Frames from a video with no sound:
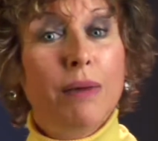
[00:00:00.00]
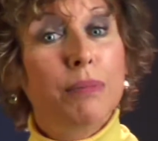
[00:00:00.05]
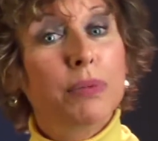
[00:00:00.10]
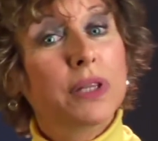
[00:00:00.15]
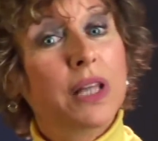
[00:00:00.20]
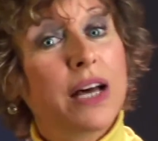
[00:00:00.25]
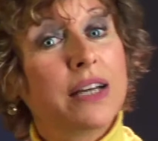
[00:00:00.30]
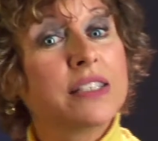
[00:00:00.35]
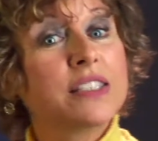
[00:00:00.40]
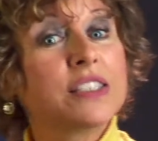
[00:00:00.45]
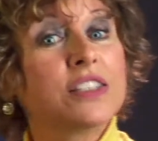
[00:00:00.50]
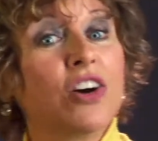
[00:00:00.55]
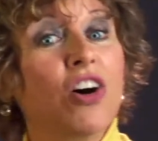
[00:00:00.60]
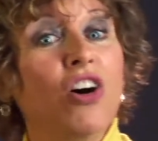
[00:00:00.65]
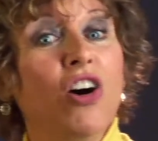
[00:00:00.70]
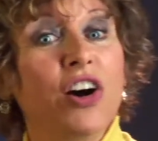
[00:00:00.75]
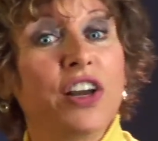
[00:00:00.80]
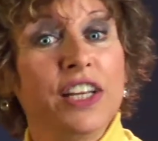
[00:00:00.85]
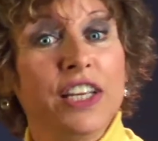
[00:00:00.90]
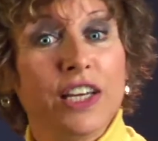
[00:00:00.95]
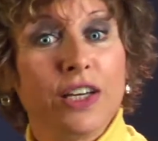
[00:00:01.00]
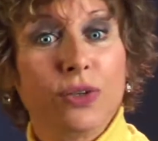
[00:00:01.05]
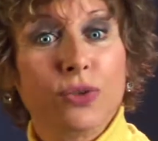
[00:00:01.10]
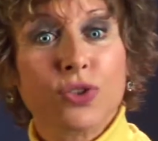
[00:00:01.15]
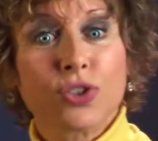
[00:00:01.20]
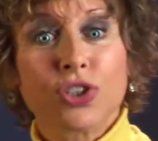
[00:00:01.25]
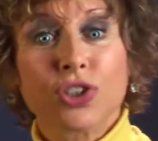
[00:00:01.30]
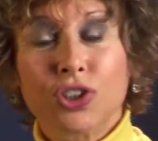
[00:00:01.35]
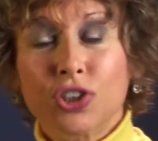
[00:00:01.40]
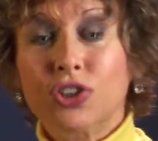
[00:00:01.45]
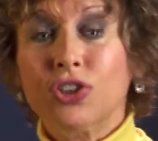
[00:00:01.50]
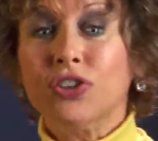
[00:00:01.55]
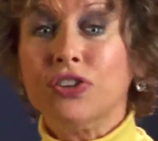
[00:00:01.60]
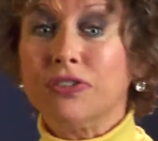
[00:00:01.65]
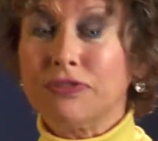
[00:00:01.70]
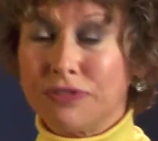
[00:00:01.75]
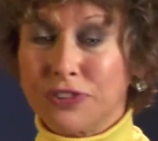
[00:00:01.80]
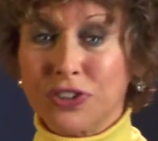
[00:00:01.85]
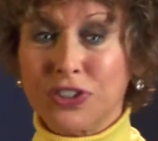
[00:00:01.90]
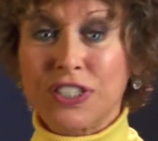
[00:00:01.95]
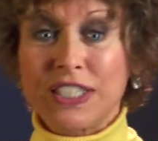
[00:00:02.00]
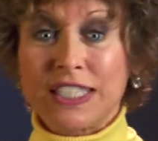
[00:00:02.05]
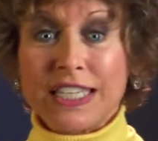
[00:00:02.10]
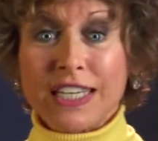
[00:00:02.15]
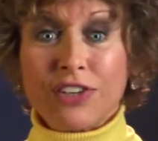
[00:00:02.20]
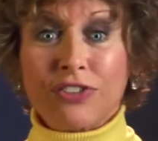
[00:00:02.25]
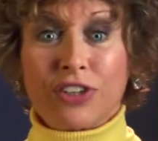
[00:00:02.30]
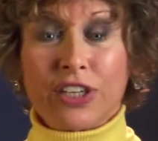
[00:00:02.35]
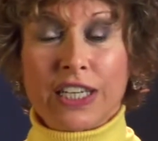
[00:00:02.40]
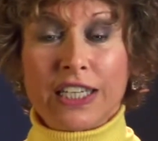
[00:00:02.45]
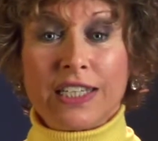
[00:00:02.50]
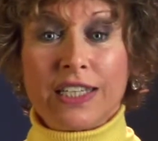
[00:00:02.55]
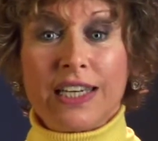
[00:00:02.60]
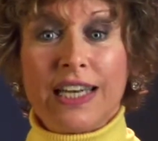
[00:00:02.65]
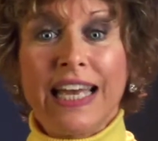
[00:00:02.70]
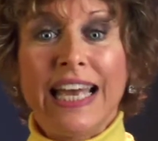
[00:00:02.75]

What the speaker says: plus audio to learn the first secret.